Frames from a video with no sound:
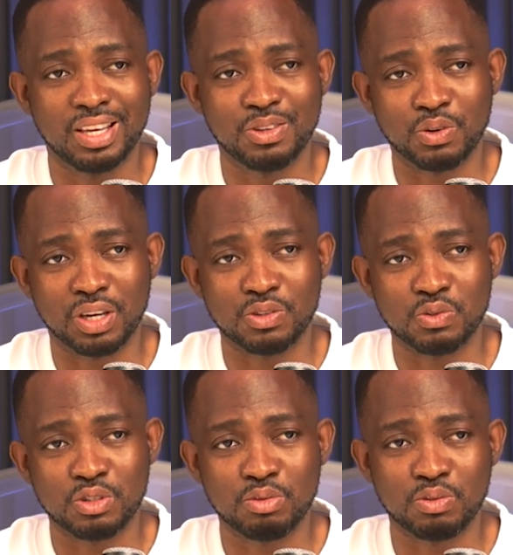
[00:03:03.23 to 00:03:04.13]
You can
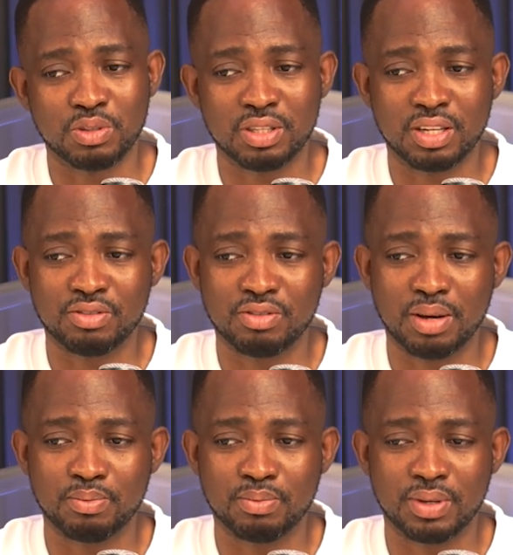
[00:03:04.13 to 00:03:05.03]
switch between the
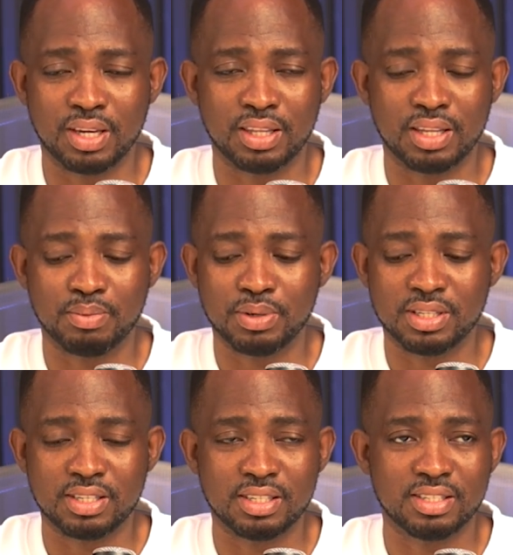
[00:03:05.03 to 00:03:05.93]
drum and the
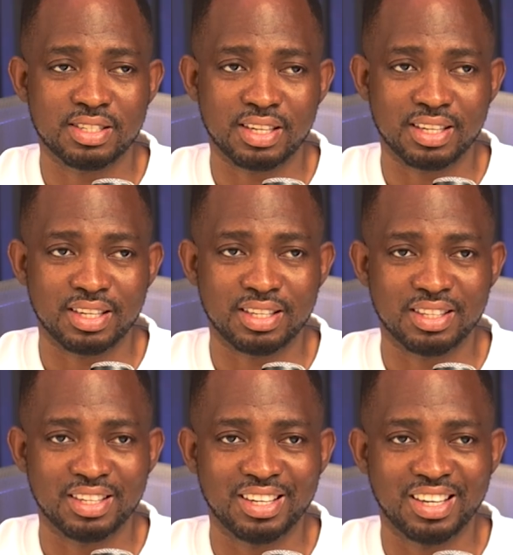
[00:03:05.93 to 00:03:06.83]
person singing,
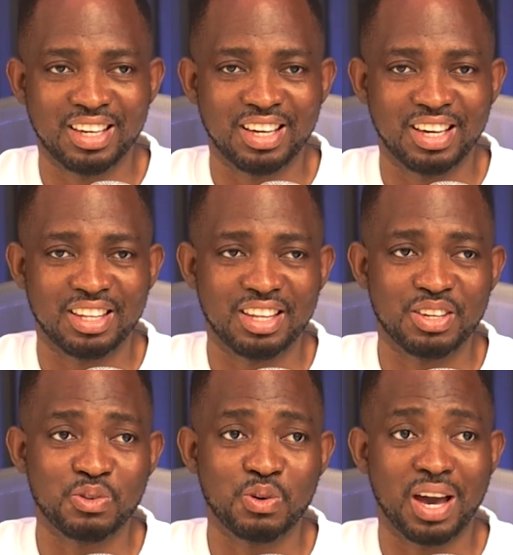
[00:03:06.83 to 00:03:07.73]
and
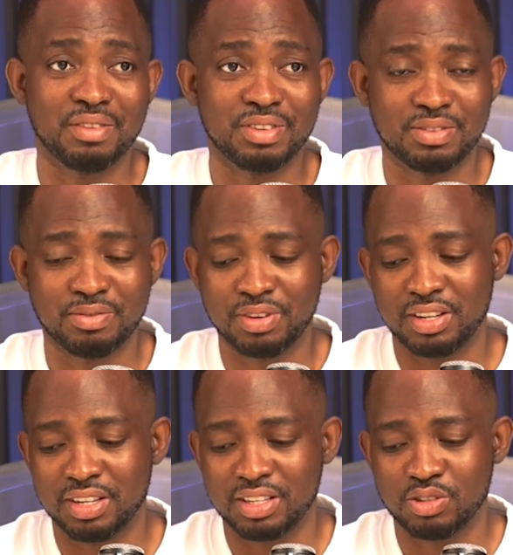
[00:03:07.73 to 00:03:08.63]
then you have it
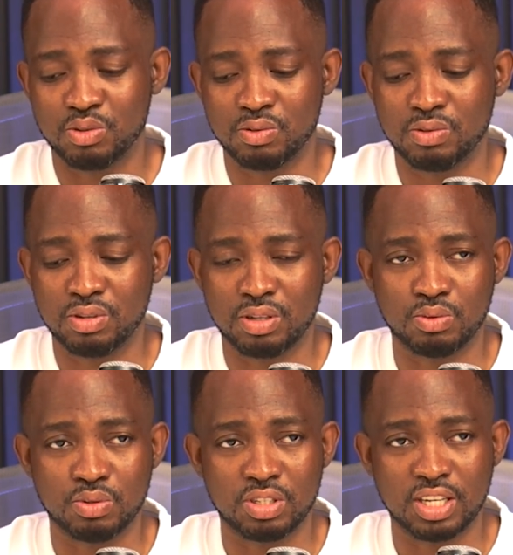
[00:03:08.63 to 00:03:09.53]
fading
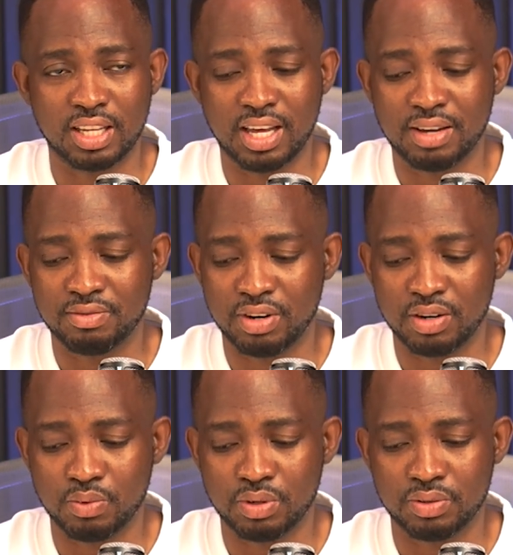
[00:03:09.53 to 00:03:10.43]
into each other
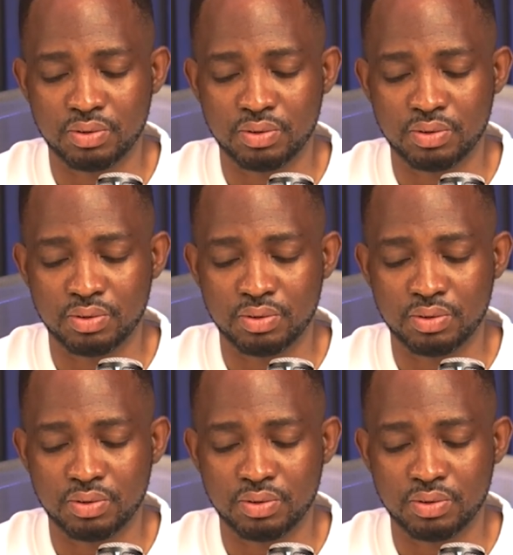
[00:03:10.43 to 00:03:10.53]
very well.